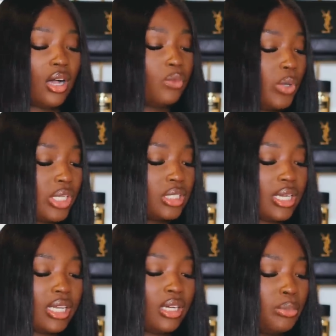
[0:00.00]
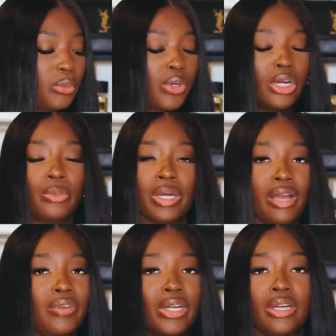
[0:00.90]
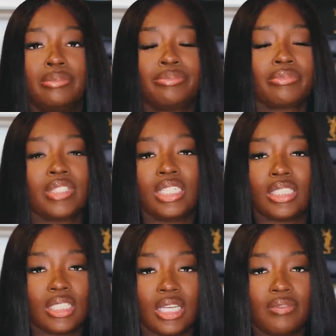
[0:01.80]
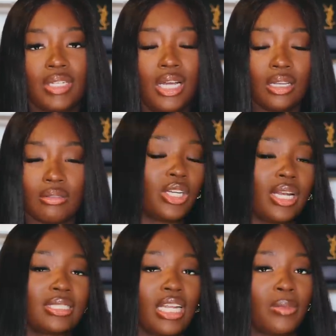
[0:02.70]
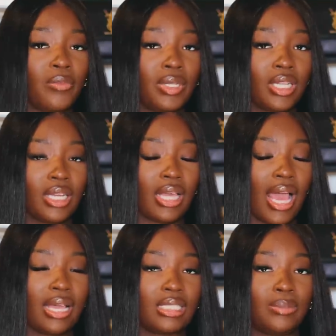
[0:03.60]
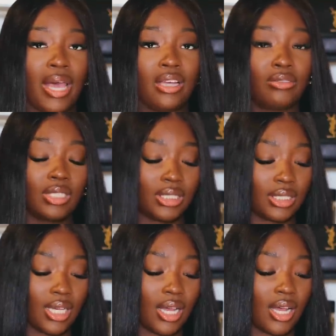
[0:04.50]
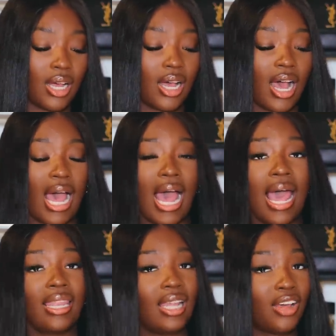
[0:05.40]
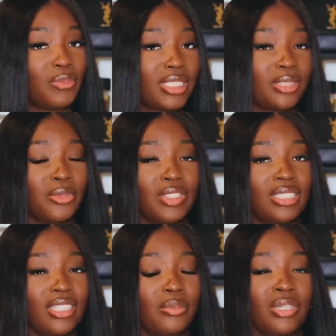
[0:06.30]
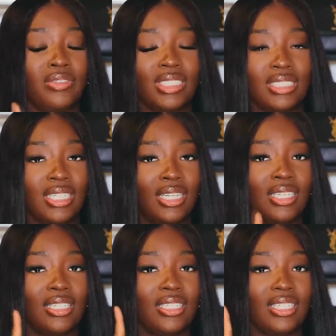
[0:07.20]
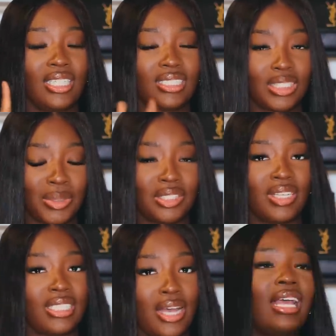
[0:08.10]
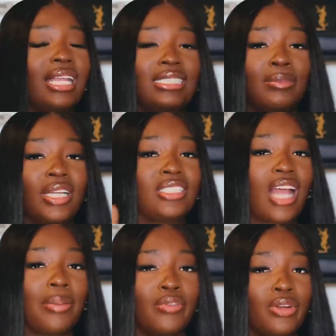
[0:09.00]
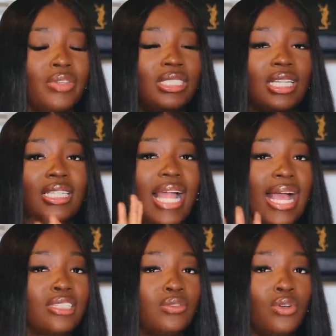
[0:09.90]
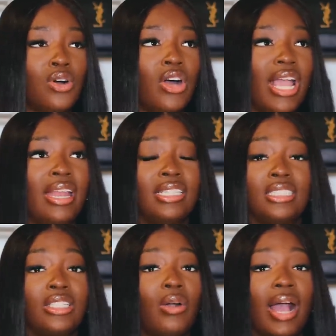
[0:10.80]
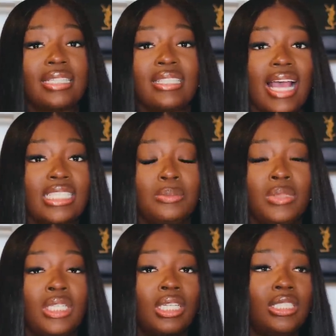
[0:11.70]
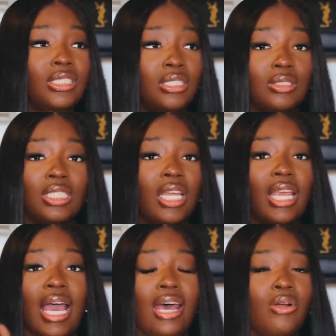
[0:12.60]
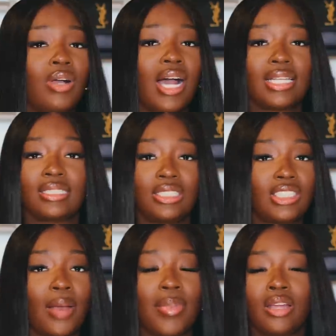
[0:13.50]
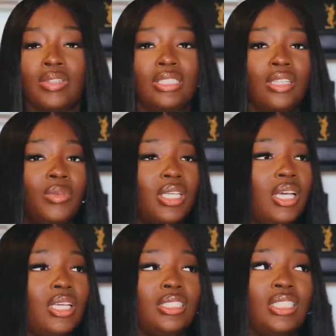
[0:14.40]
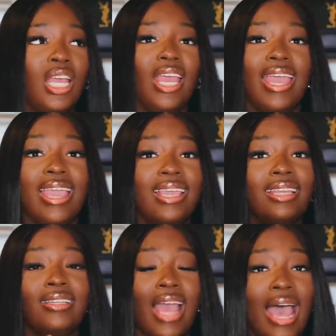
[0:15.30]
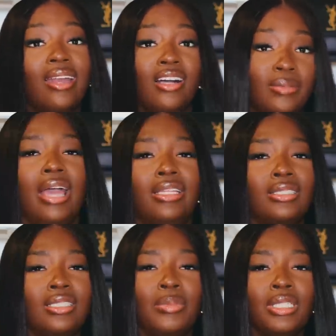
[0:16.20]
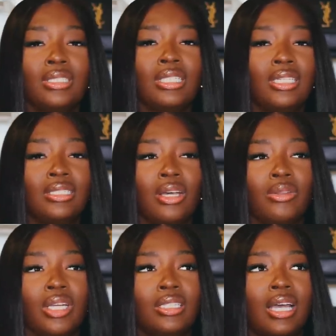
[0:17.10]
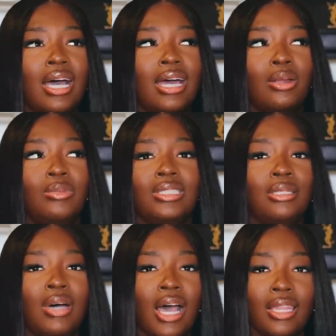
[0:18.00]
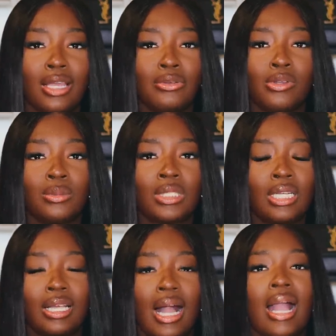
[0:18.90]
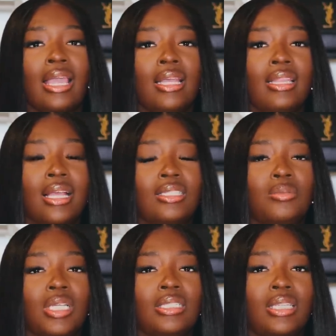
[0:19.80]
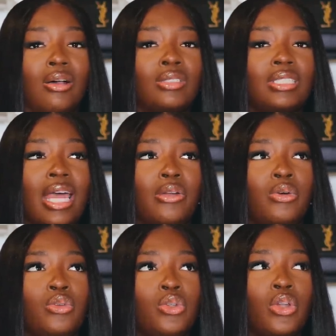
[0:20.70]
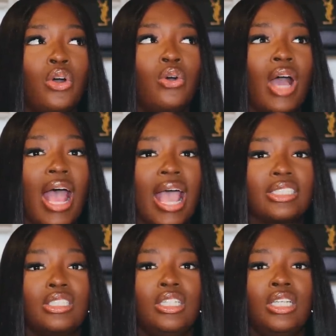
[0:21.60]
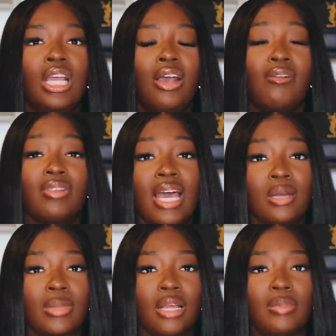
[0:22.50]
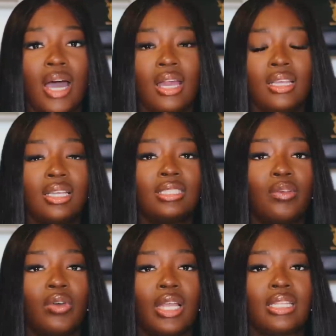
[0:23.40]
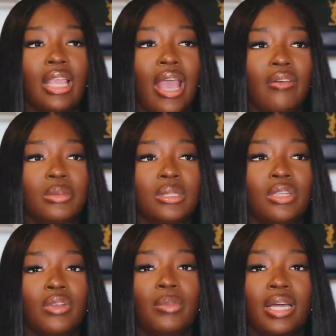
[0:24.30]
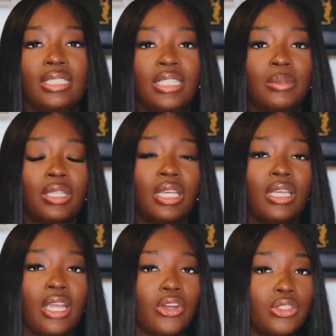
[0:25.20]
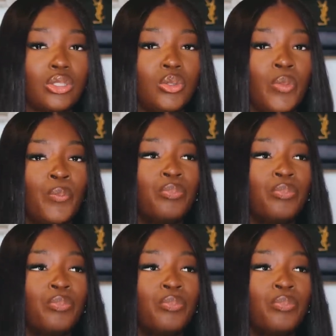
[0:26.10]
wear to the airport, whatever. It's just gonna give a look. The next item I've been looking at is by Aritzia. I love me some Aritzia, but Aritzia as expensive as hell. I did my shopping for Aritzia last fall and it still has lasted me till today. I don't constantly shop at Aritzia because it can add up. And there's some pieces that they sell there that I don't need to buy. Like, you know what I'm saying? Like, I could get that someplace else that'll, you know, actually flatter my body because I feel like they have a specific body type that they cater to.